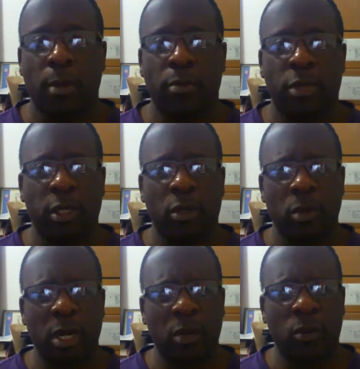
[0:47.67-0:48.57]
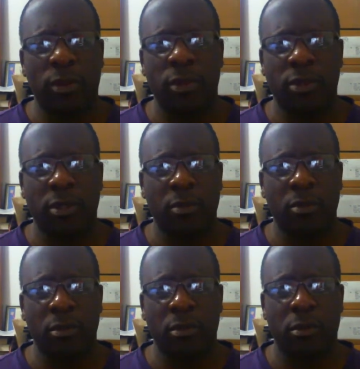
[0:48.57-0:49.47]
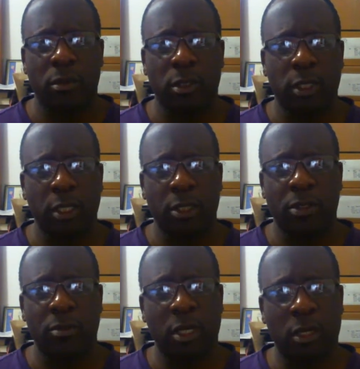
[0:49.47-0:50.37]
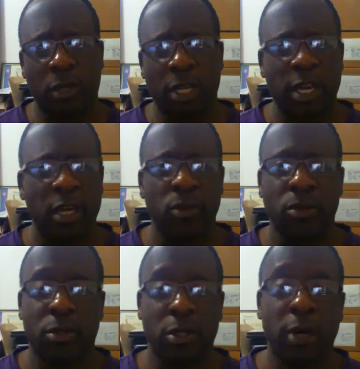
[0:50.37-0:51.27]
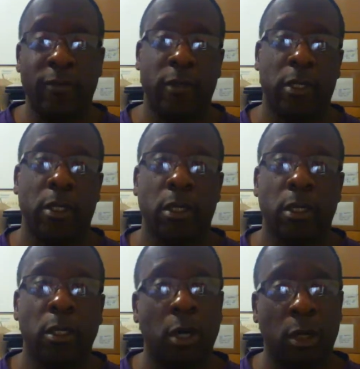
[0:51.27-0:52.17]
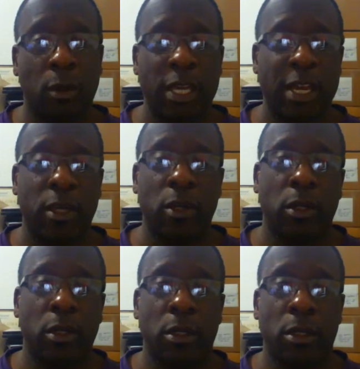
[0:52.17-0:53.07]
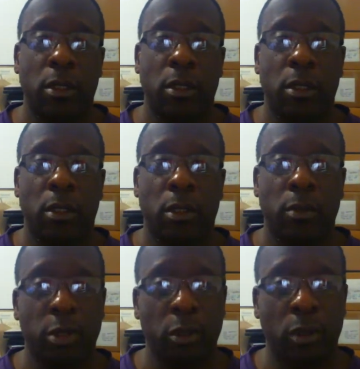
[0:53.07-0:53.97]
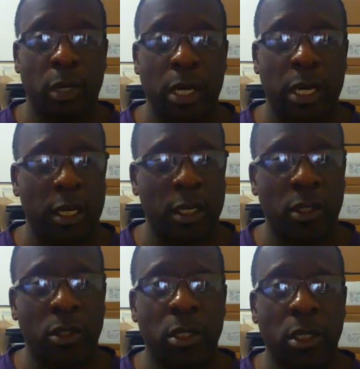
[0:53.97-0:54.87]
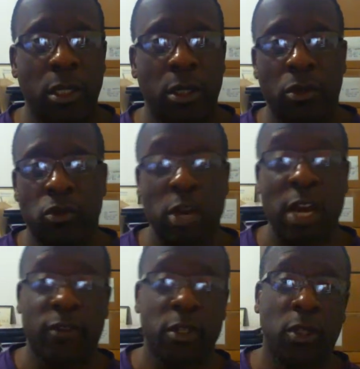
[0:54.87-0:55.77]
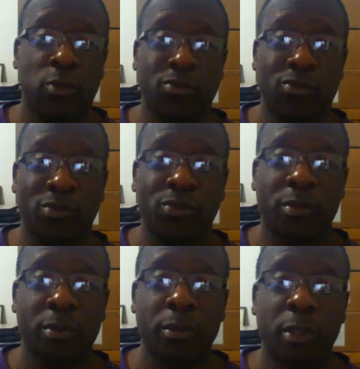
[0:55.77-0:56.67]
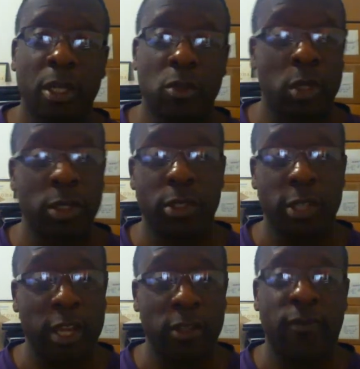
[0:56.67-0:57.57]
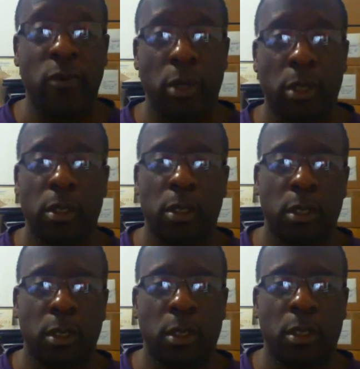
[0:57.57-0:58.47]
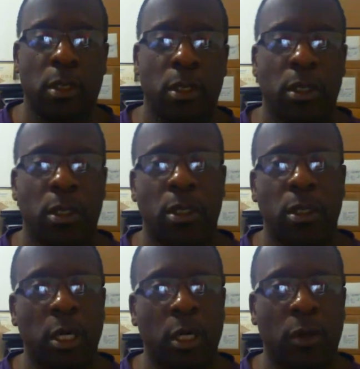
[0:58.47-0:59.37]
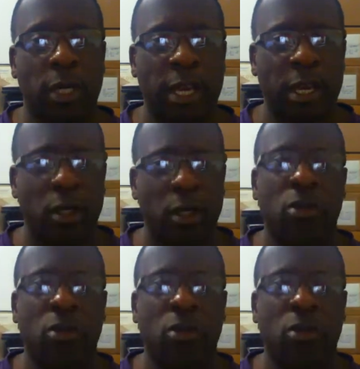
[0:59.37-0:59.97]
playing around with some, looking at some AutoCAD stuff. You know, AutoCAD, computer-aided drafting. That's what it stands for. Now, AutoCAD,